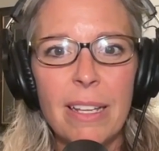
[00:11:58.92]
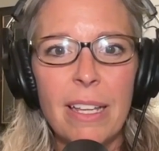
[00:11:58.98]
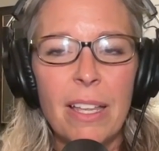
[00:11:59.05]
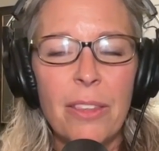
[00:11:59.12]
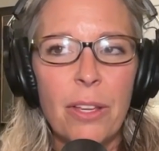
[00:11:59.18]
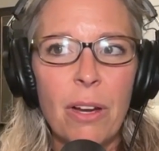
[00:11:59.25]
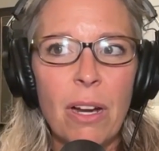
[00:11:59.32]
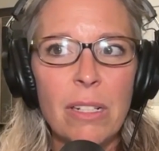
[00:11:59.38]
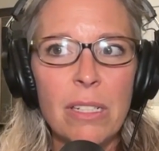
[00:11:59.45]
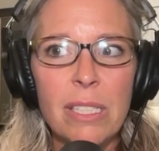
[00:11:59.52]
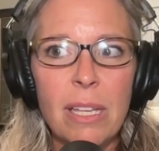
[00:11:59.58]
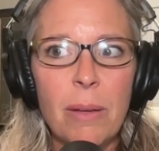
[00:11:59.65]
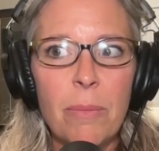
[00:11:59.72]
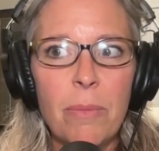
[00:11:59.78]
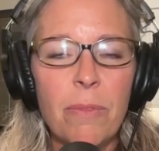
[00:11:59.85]
there are
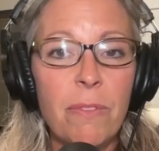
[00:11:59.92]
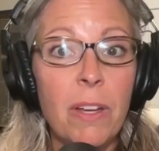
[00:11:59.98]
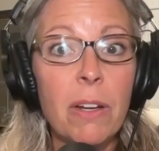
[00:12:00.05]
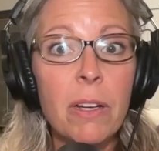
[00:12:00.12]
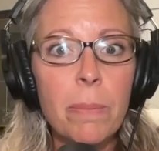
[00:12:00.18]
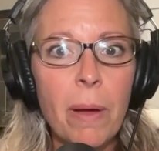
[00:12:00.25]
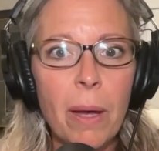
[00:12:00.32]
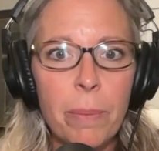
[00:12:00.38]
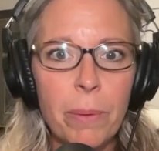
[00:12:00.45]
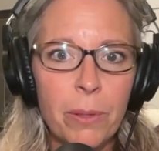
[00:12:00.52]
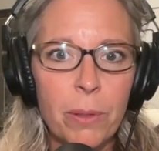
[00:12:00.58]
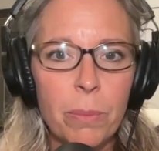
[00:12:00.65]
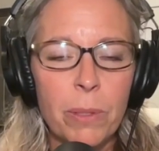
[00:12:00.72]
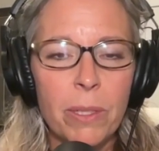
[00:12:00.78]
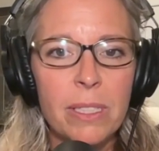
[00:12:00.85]
some very popular
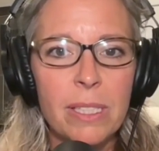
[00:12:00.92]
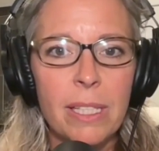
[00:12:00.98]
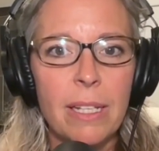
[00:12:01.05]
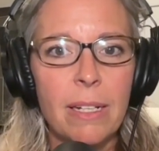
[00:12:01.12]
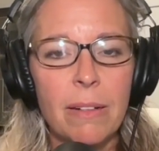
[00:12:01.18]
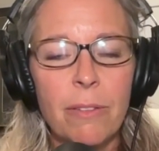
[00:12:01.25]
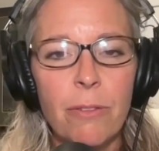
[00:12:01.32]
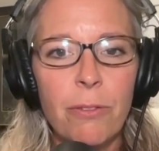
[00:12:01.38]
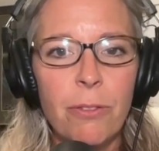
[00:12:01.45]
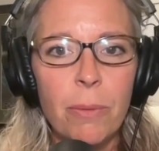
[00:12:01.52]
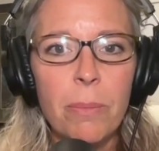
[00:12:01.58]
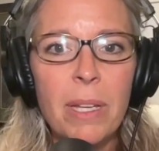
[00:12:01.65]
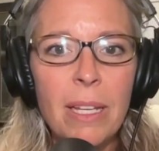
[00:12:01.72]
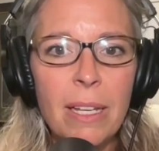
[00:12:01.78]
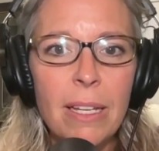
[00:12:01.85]
books that for
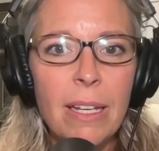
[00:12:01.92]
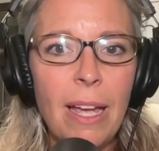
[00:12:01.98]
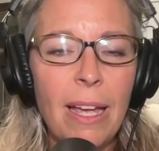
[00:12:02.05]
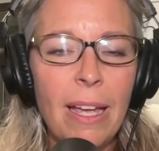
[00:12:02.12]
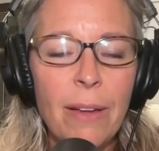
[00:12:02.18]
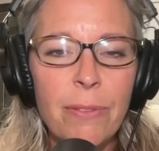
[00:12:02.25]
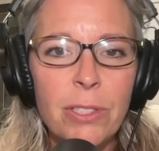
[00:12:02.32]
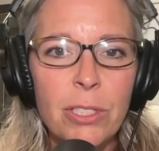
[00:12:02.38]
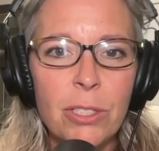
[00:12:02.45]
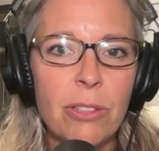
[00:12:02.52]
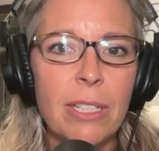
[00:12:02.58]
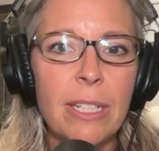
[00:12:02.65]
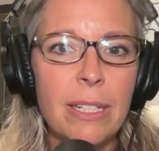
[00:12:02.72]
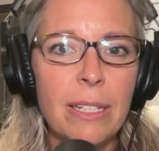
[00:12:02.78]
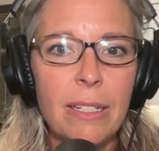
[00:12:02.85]
me, I have a
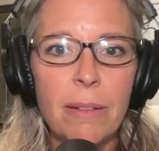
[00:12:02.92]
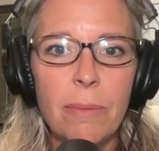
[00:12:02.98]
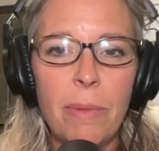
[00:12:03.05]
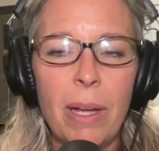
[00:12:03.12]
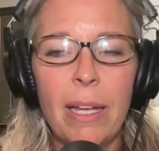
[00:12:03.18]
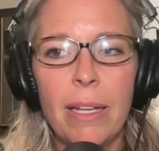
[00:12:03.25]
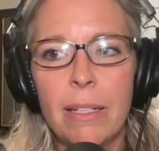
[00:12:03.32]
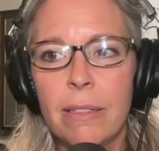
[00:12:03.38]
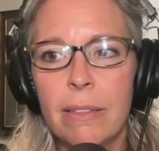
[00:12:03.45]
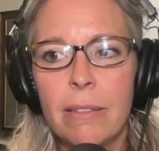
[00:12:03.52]
degree, my